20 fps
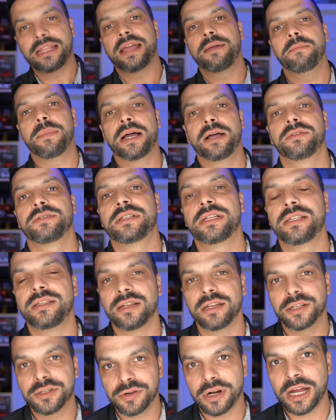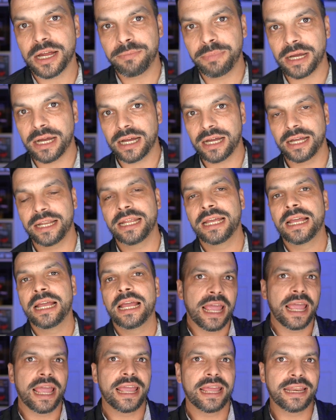that mounts it to the tripod,
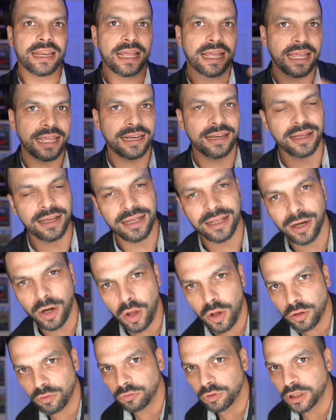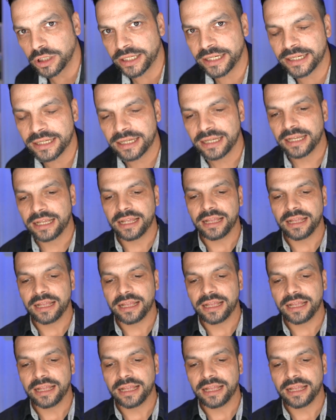and in a long run,